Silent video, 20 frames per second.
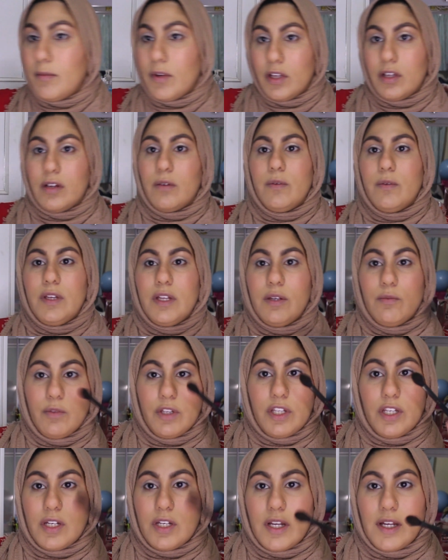Going in
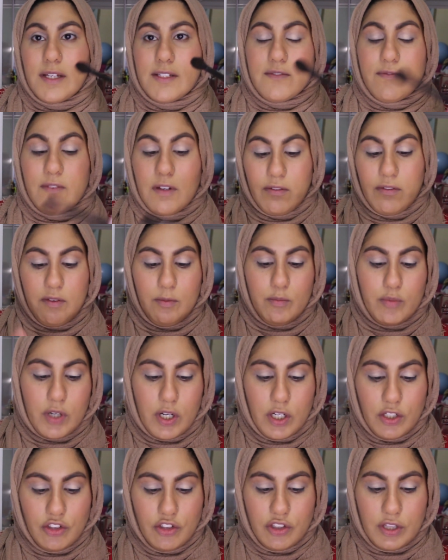with a nice fluffy
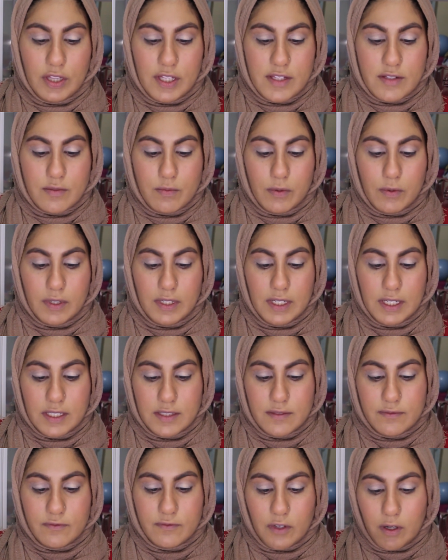brush. This one
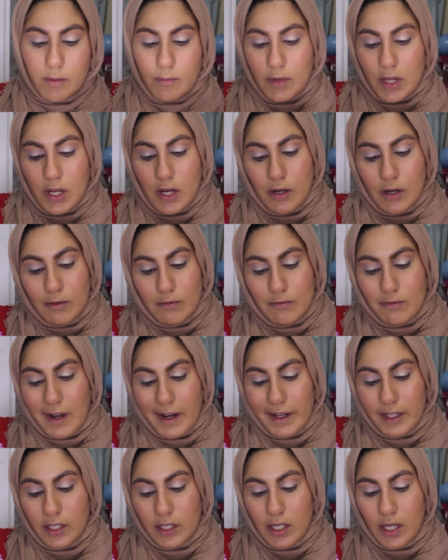is from
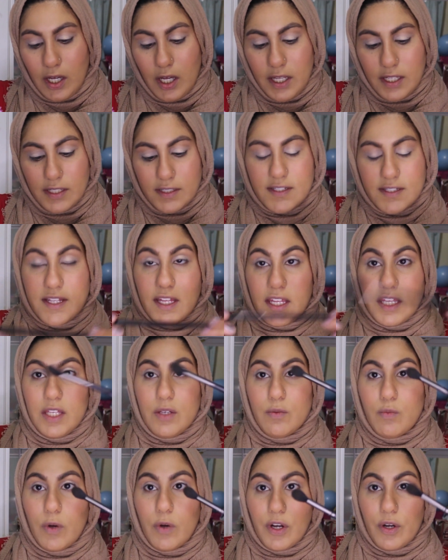AmbreenK. It's the
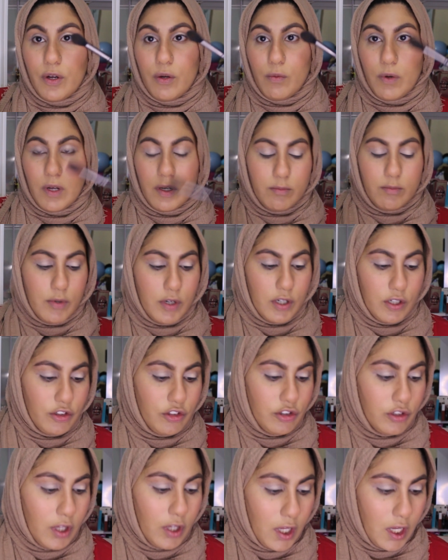E101
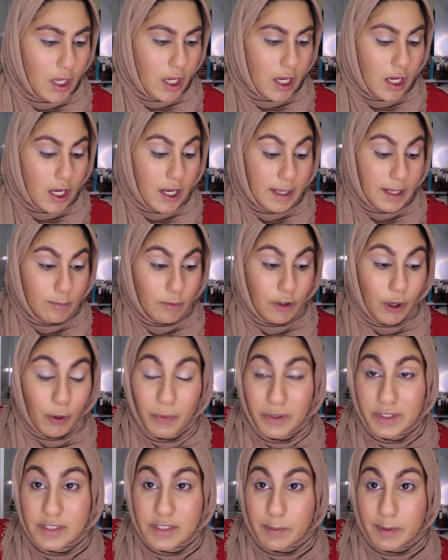brush.
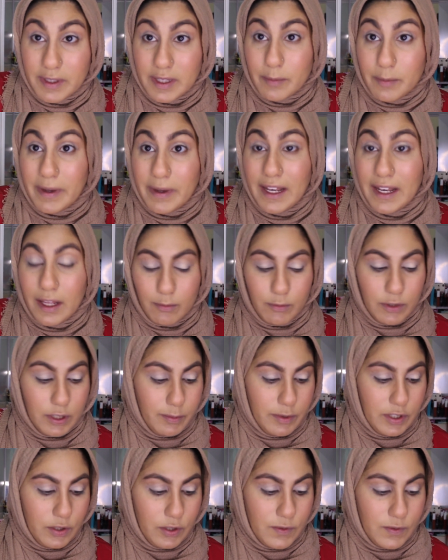The palette I'm going
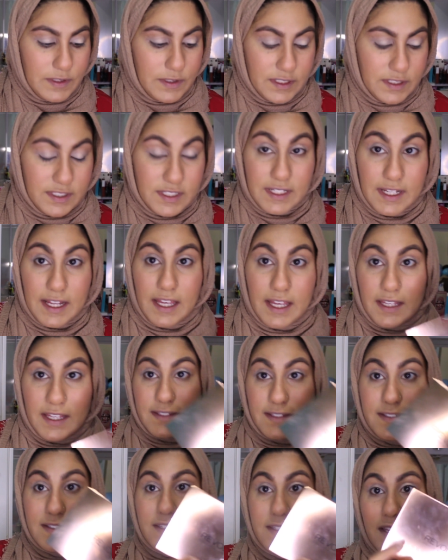to be using today
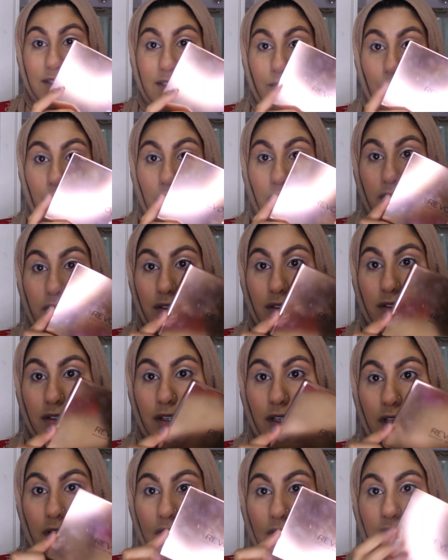is this one,
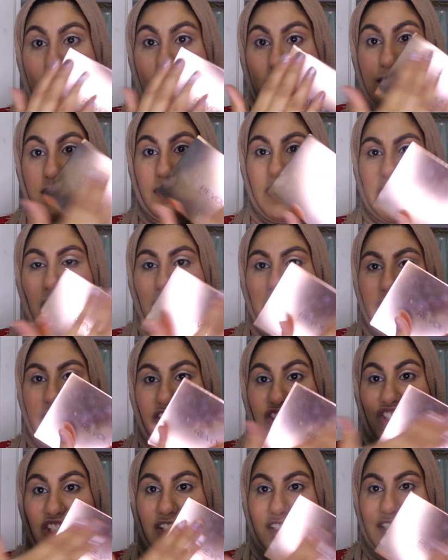this sparkly
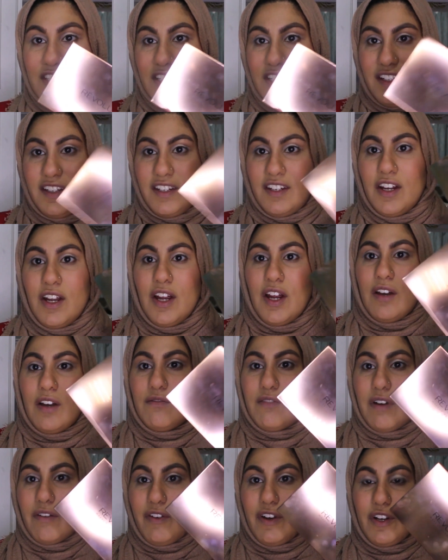dirty
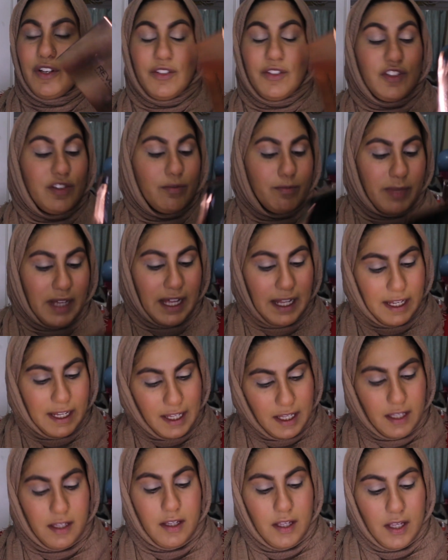Revolution palette.